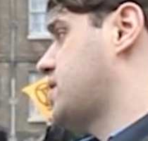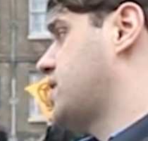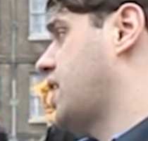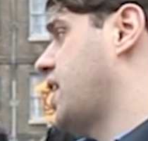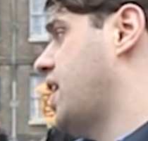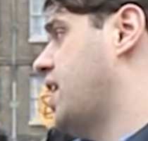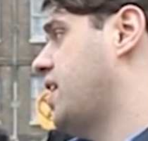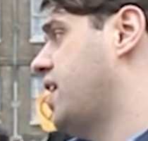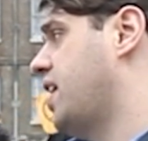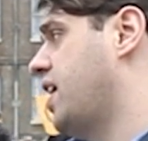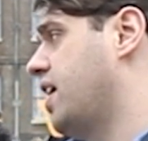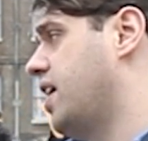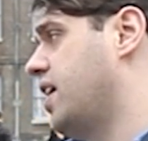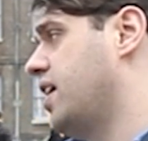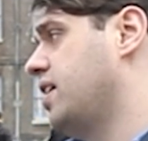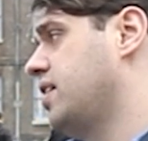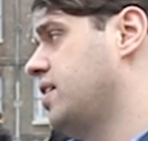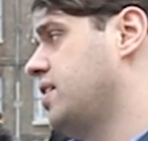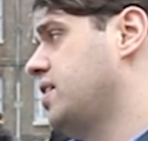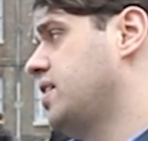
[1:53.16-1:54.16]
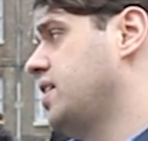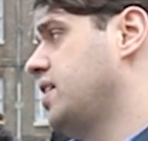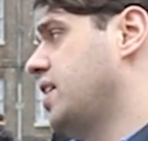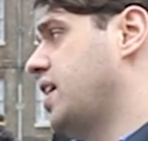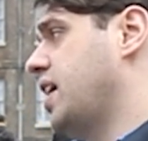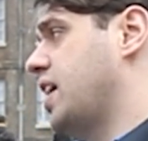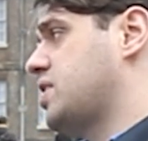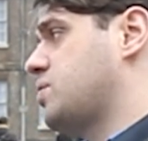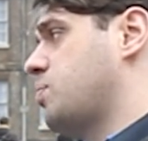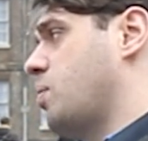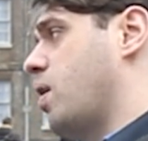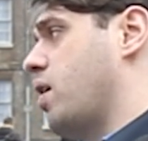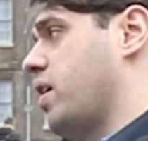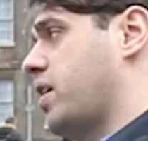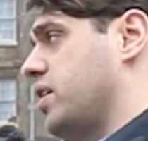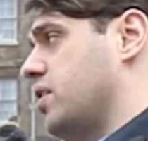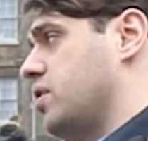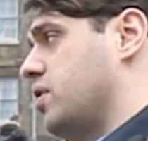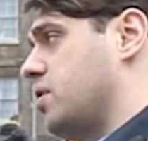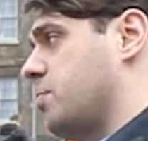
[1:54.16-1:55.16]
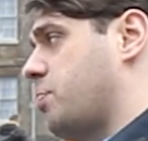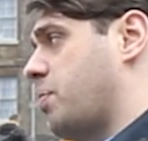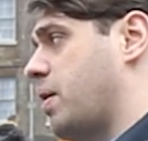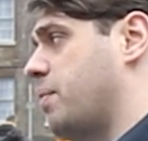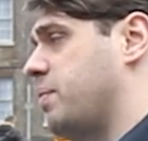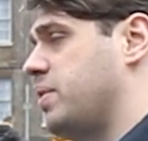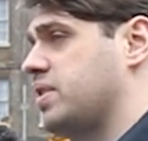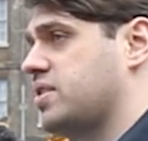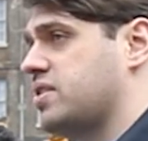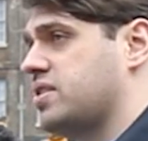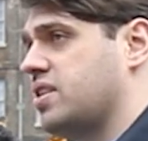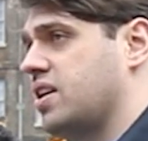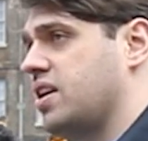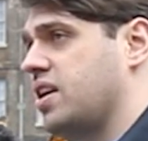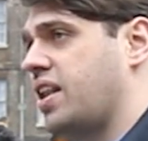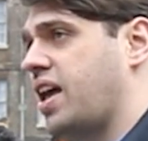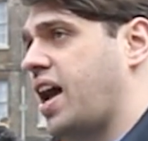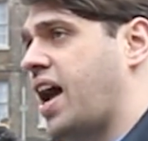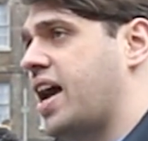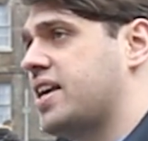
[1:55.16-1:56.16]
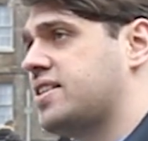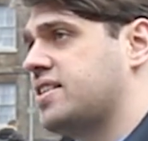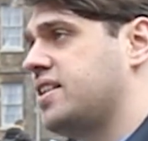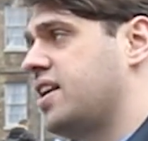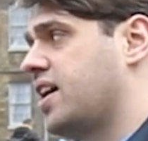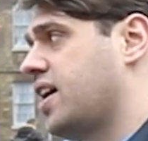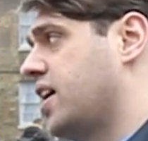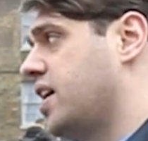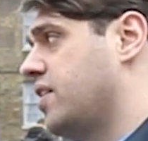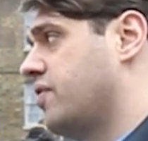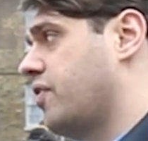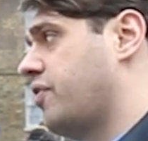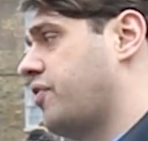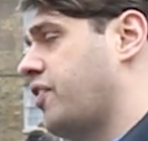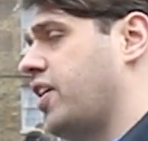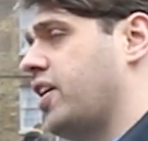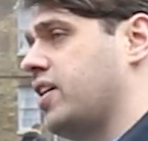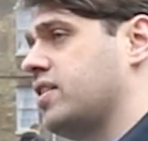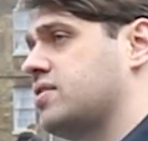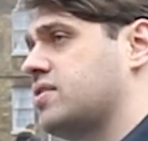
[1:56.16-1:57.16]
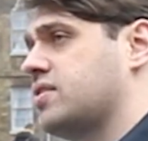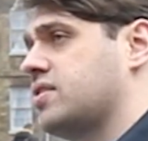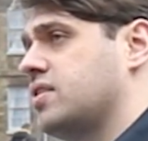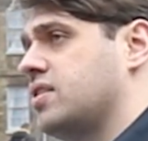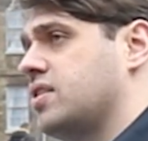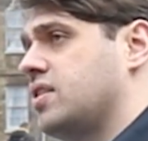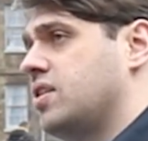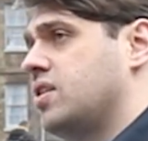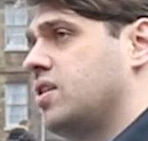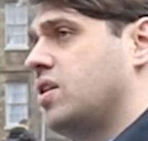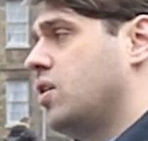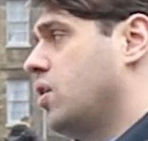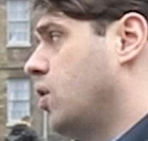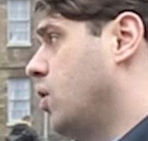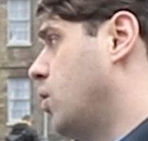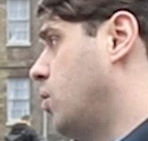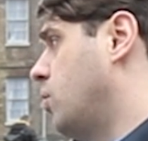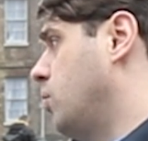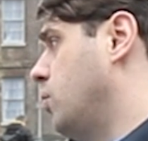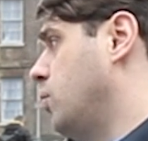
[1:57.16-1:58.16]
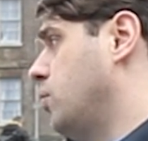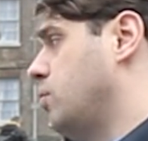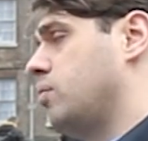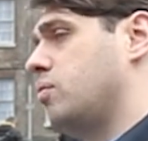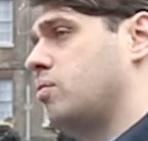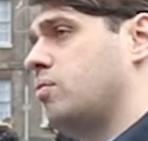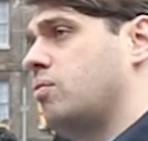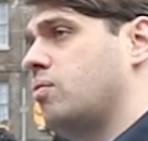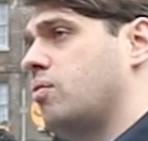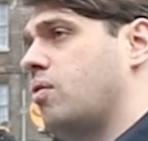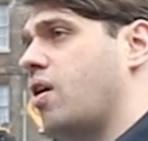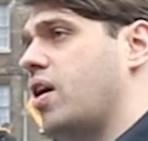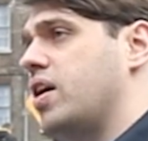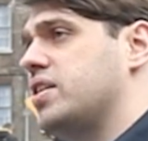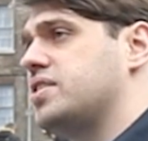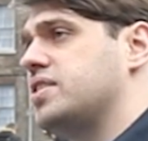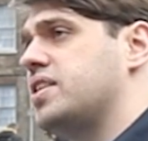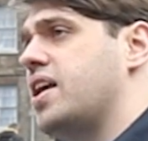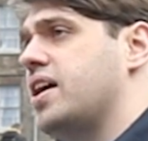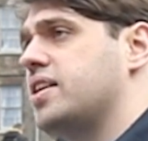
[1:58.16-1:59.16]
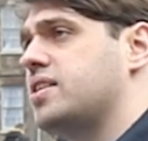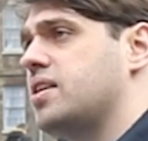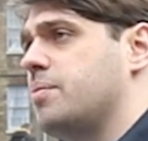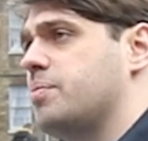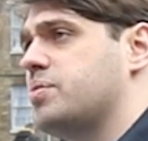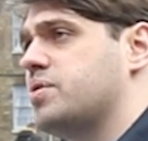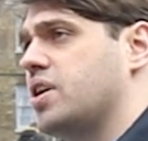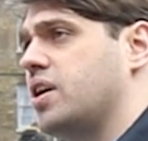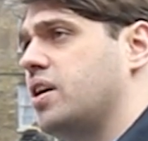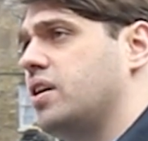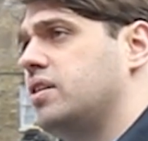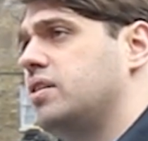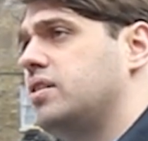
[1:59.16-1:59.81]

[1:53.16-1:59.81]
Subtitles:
to get there, that's working on the premise that that has a negative effect on rising air temperature.